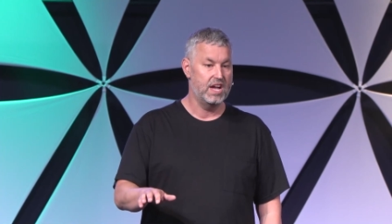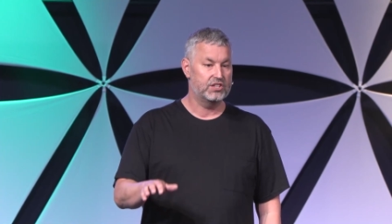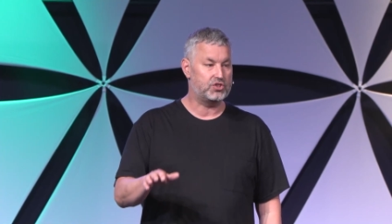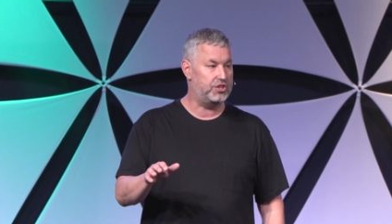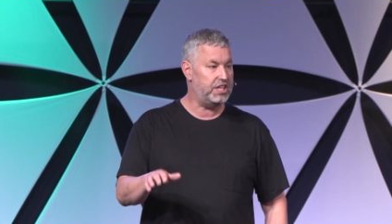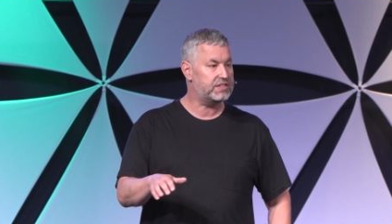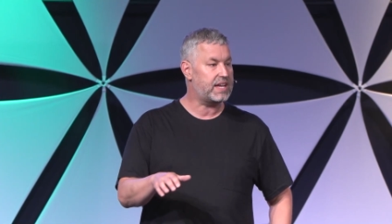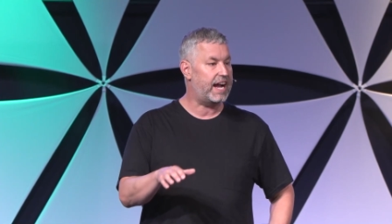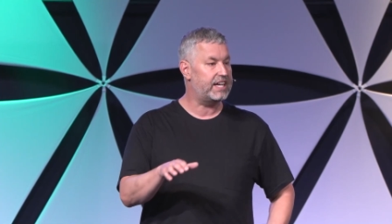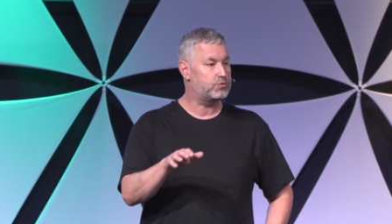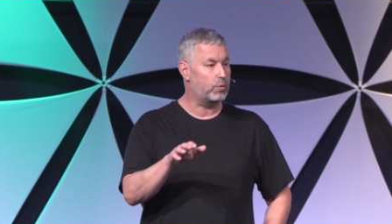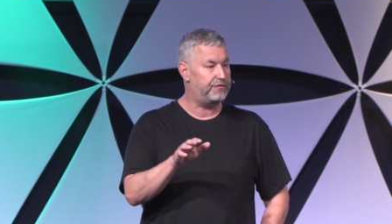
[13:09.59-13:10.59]
So these
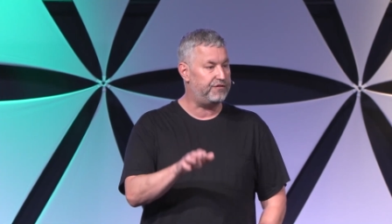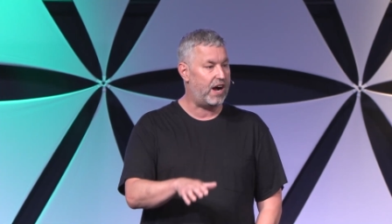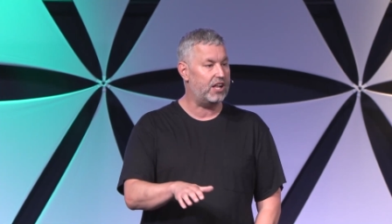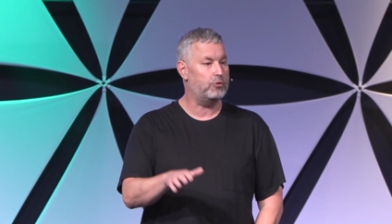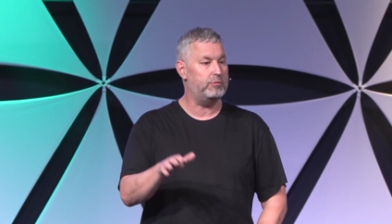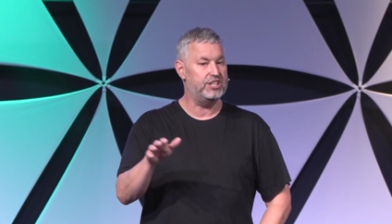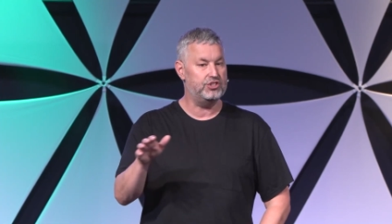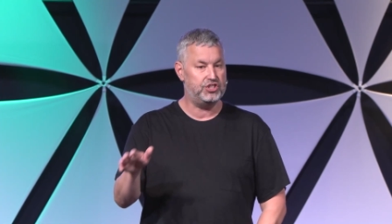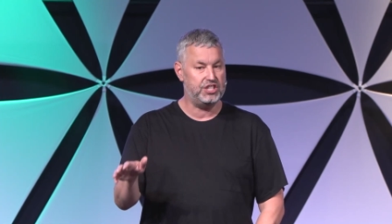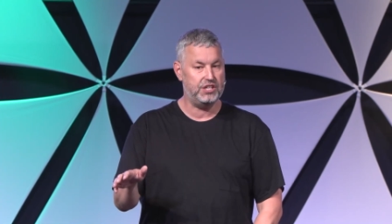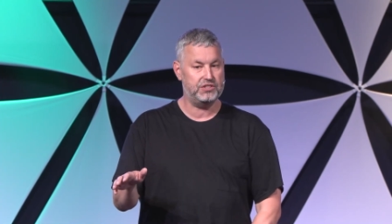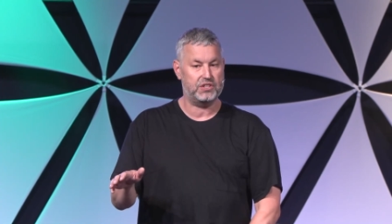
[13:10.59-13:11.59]
guys were following
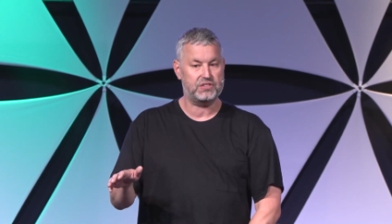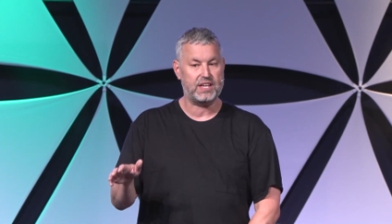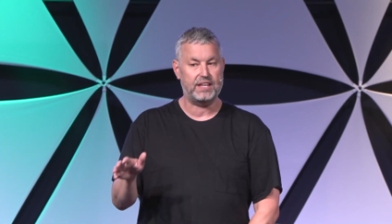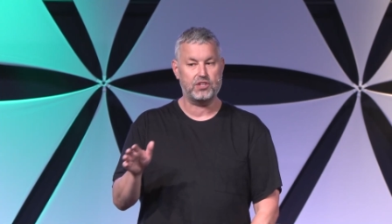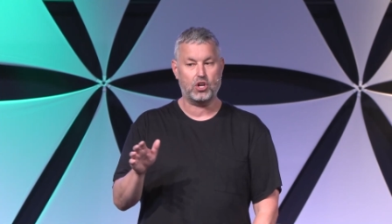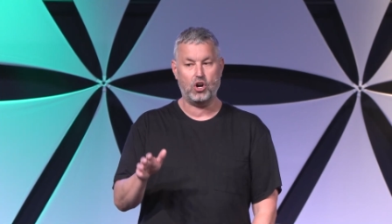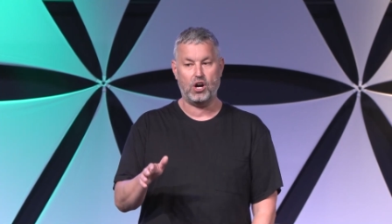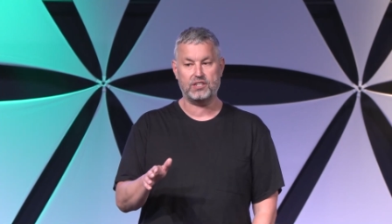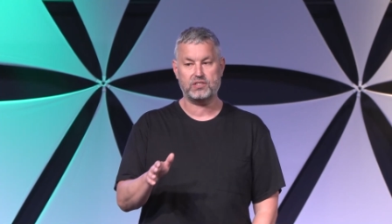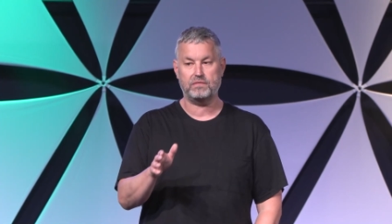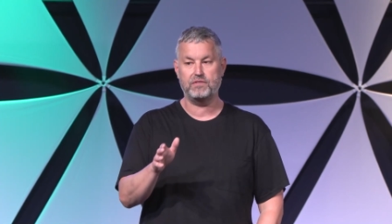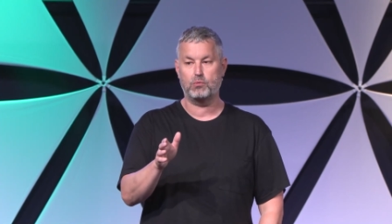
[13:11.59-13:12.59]
Jesus at the
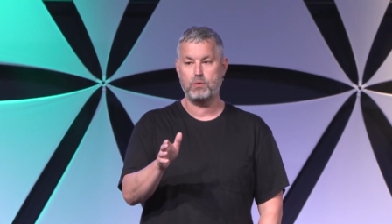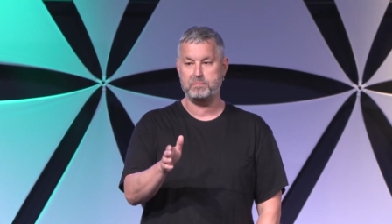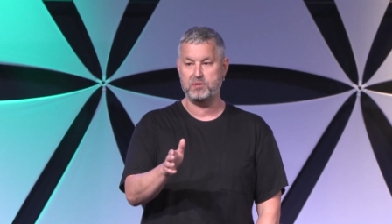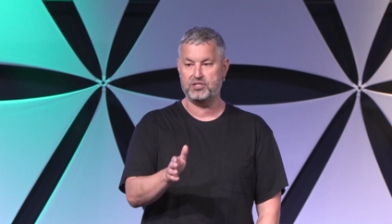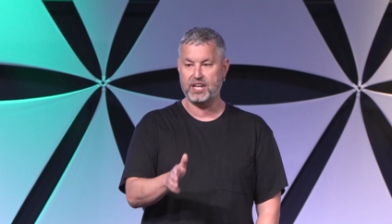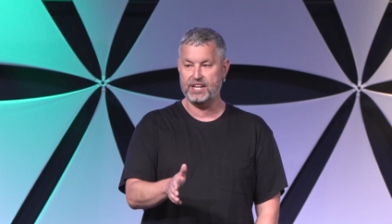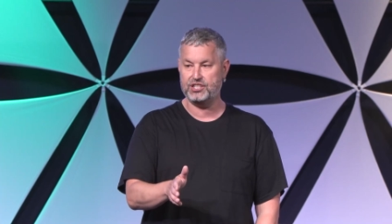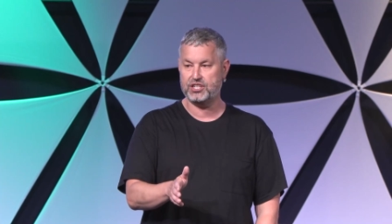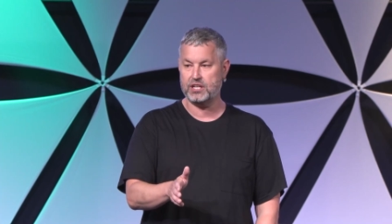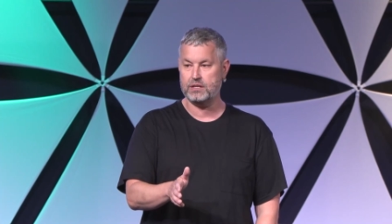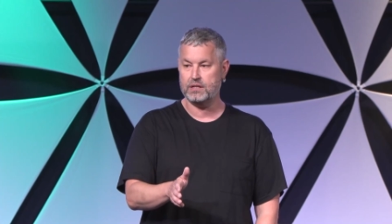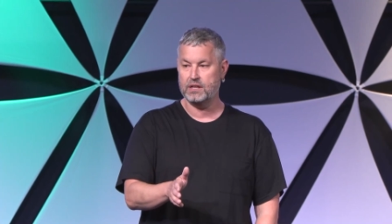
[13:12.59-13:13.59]
cost of their
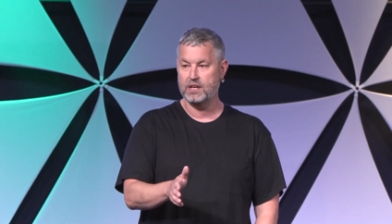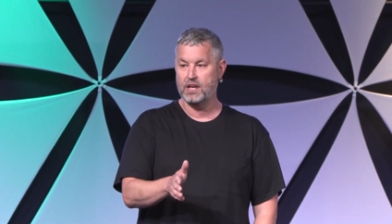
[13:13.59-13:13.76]
reputation,